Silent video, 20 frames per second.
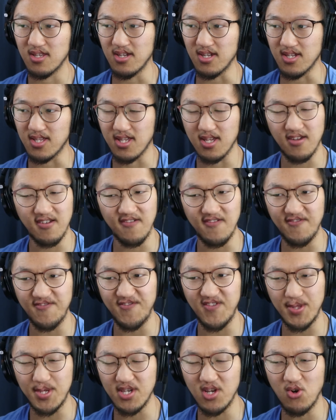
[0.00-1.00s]
it's a
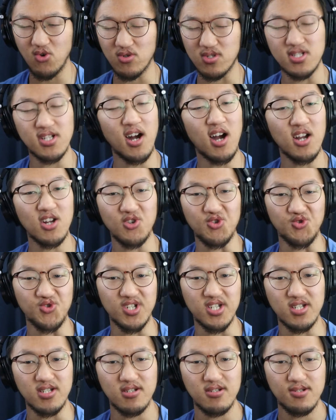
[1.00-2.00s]
video
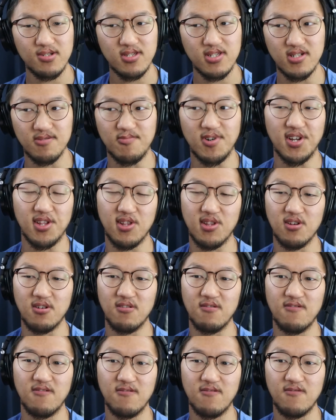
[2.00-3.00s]
diary to
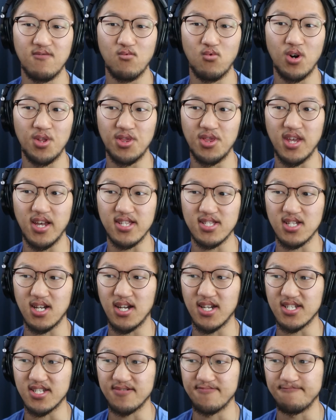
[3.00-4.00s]
myself, one that
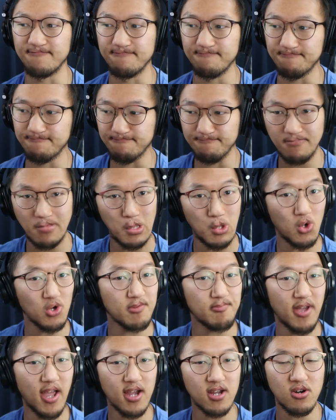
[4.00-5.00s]
I can
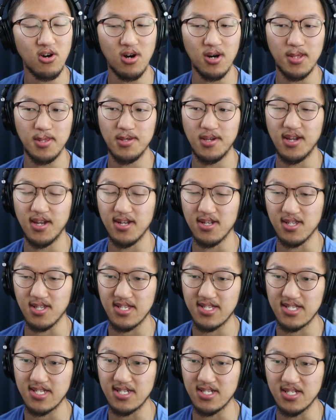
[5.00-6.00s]
look back on and
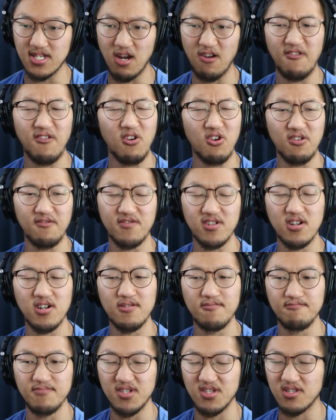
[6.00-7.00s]
see how far I've
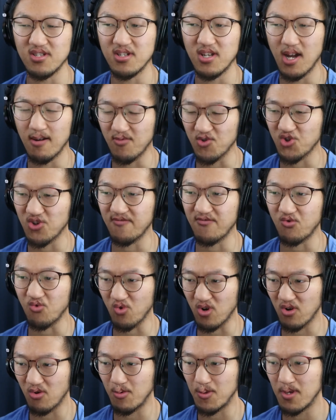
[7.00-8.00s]
come and how much I've
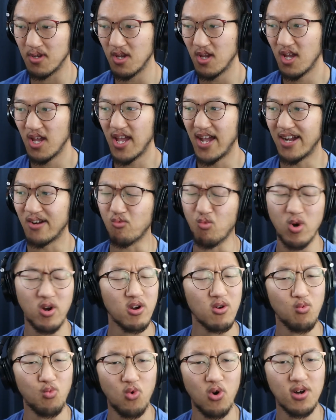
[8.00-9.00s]
grown and where
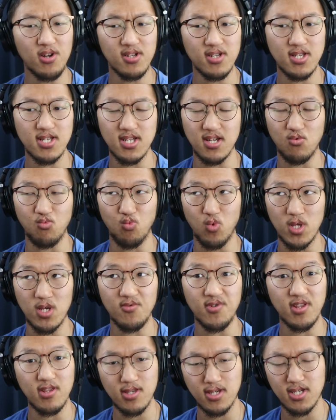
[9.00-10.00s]
I was and what I
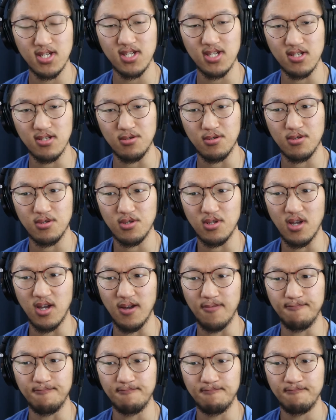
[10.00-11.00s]
was thinking
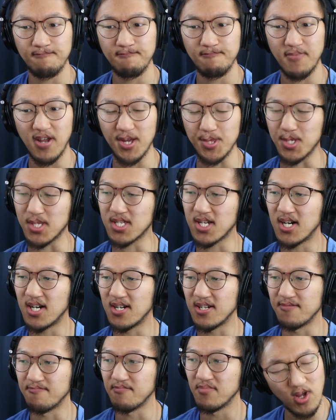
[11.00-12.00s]
at the
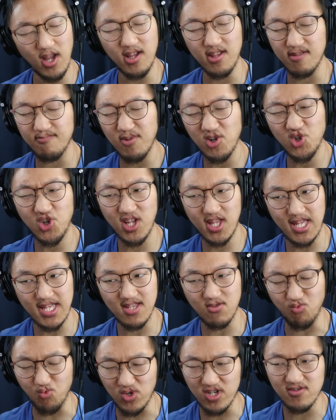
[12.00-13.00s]
time. As much as
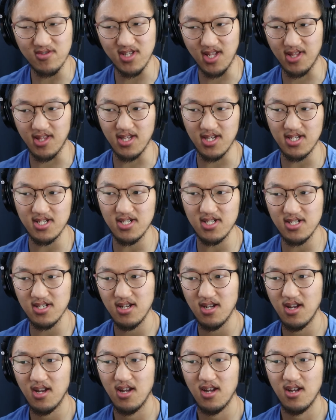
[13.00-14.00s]
it's weird to see
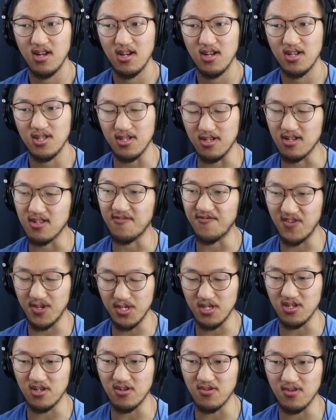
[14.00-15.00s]
these
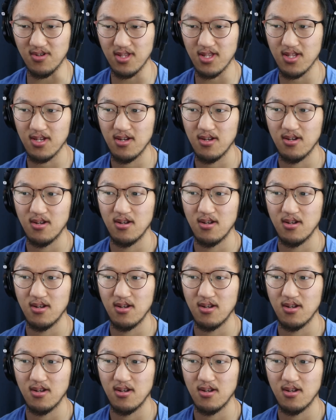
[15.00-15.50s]
videos,